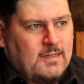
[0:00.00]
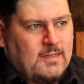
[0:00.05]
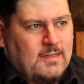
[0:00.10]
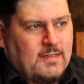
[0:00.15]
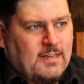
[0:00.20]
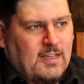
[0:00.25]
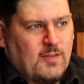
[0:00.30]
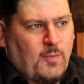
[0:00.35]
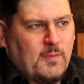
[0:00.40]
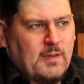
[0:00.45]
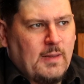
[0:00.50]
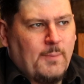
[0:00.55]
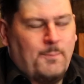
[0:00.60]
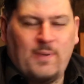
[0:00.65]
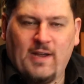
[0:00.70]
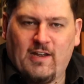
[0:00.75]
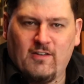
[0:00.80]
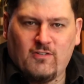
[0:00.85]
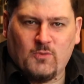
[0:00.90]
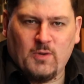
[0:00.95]
That's probably the
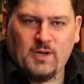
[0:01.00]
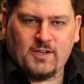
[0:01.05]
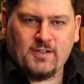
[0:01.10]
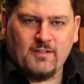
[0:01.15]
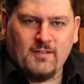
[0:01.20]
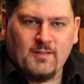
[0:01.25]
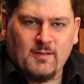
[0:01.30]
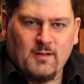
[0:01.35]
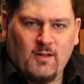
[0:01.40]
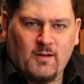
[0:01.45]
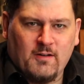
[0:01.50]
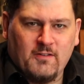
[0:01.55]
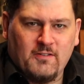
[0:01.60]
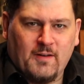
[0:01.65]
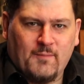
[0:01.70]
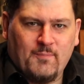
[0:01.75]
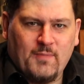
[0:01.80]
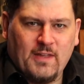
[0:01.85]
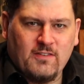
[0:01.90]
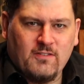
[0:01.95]
biggest question of the lot, isn't
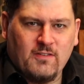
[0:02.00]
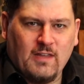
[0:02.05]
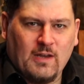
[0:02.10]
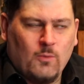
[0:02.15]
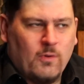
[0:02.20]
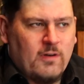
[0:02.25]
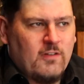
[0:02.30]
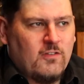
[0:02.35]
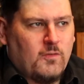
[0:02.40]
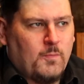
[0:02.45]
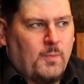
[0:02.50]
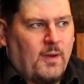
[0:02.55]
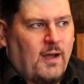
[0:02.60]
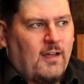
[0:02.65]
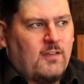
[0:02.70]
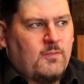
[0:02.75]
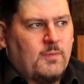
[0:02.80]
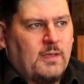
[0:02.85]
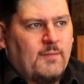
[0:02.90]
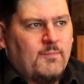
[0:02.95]
it? That's like, what
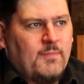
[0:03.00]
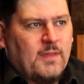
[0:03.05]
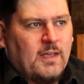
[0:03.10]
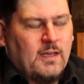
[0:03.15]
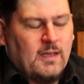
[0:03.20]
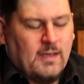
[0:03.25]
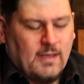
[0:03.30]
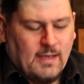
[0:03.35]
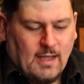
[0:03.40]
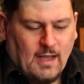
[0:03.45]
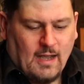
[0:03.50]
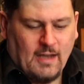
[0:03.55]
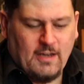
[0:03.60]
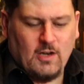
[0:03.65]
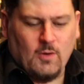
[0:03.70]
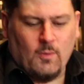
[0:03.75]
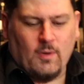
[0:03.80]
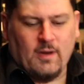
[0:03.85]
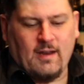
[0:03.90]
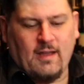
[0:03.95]
inspires me? And you
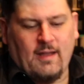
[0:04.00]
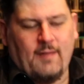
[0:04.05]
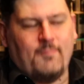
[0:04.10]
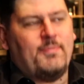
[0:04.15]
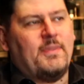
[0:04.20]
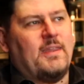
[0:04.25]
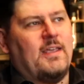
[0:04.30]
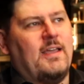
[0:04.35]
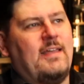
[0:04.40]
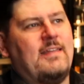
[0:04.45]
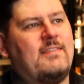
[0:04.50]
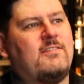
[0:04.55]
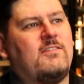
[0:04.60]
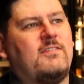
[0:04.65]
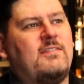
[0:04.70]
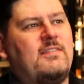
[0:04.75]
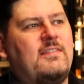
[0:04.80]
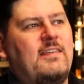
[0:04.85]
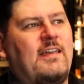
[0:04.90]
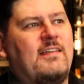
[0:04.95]
know what? It's
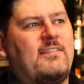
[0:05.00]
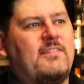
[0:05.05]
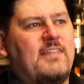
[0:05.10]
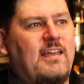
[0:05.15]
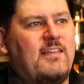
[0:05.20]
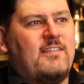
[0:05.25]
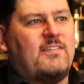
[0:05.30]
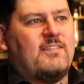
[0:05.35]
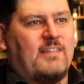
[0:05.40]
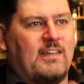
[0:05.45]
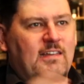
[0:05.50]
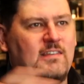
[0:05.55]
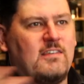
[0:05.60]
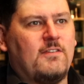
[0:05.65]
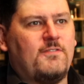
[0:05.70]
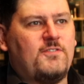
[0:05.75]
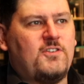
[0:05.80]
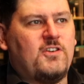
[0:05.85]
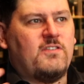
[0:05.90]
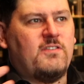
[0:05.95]
that sense
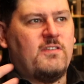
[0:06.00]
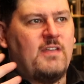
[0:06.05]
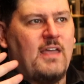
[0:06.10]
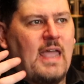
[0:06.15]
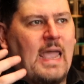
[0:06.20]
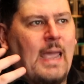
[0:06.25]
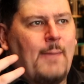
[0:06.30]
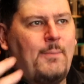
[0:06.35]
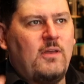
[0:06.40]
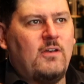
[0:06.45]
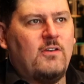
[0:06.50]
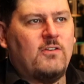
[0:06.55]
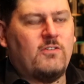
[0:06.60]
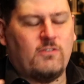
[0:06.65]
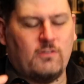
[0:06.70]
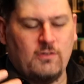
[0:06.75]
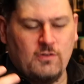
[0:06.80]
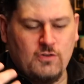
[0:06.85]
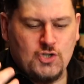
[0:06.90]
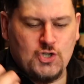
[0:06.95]
of just
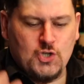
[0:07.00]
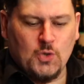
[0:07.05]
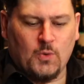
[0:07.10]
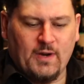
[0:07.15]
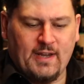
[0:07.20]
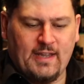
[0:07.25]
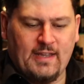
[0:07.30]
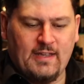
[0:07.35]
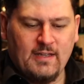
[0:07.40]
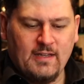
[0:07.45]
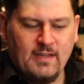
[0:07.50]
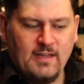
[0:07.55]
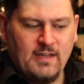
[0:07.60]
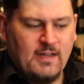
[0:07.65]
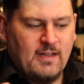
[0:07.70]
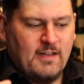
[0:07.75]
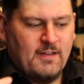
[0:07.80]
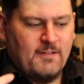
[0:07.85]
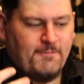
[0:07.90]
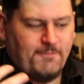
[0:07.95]
happiness, joy,
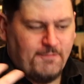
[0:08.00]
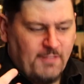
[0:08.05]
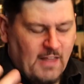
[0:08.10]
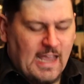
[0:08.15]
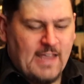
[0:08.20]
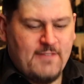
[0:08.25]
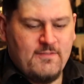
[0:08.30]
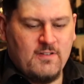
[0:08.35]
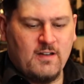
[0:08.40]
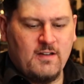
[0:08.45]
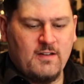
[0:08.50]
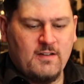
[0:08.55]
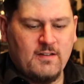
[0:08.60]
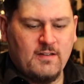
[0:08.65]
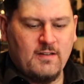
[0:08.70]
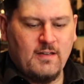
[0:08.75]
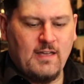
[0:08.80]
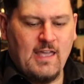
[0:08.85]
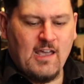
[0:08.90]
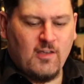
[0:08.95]
flavour,
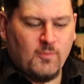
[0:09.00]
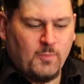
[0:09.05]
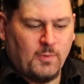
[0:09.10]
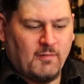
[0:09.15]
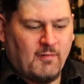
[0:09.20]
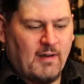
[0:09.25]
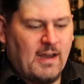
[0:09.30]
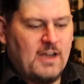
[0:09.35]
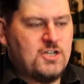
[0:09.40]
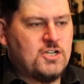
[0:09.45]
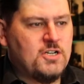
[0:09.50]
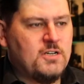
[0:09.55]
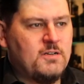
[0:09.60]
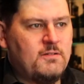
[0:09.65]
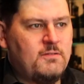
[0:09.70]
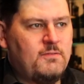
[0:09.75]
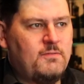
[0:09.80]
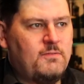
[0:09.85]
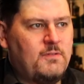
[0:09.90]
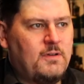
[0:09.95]

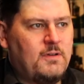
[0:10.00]
exploration,